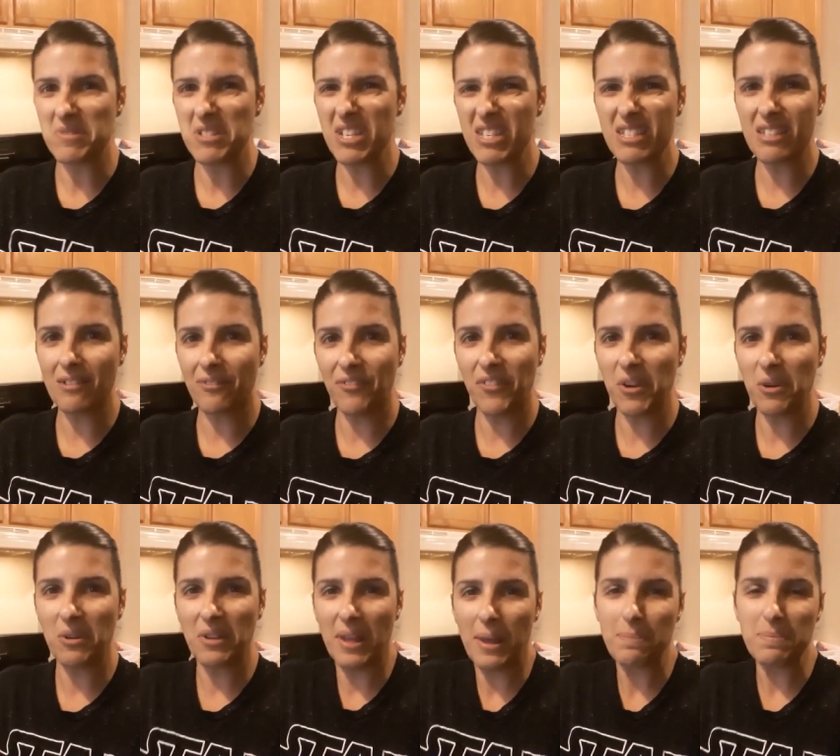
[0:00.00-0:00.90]
just a few
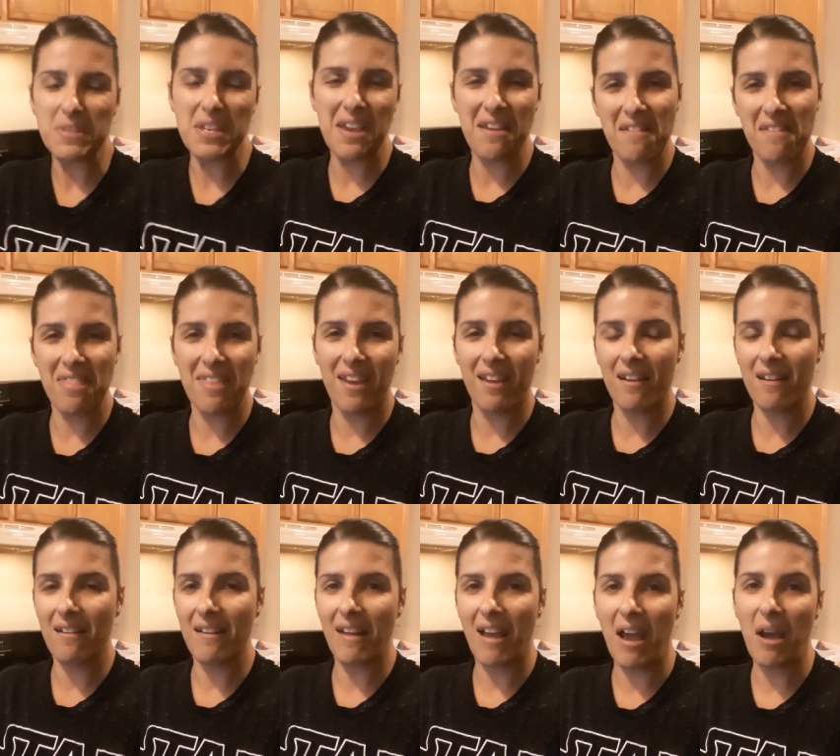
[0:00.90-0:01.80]
clips here and there,
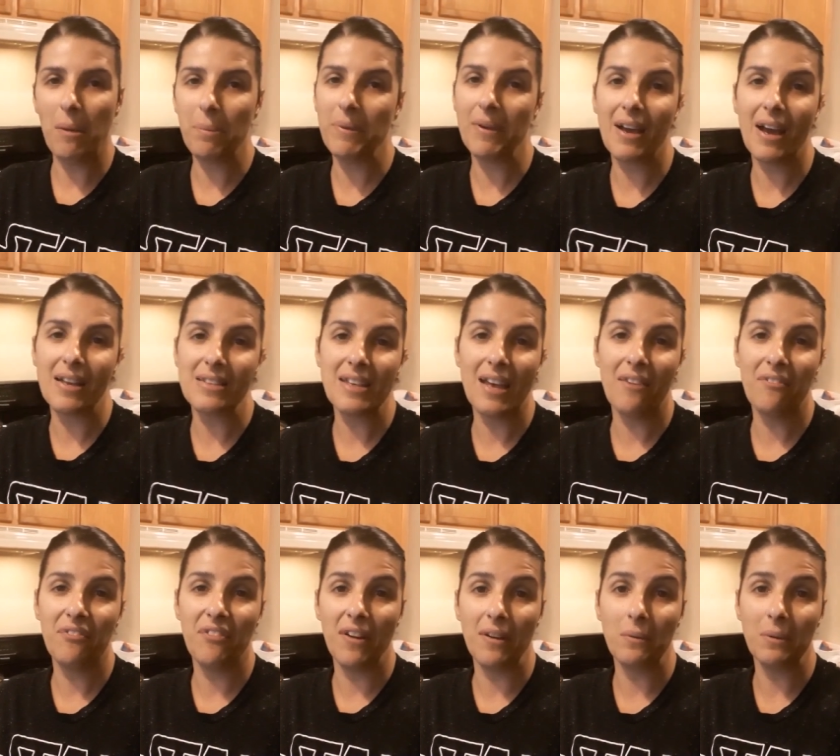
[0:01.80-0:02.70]
and I hope you guys have
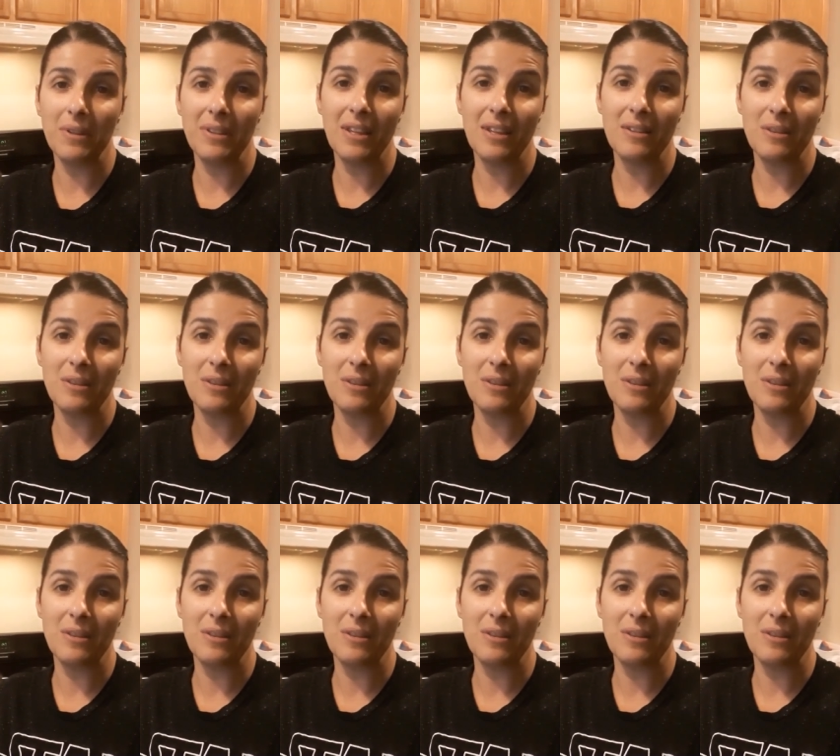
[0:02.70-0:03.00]
fun with it.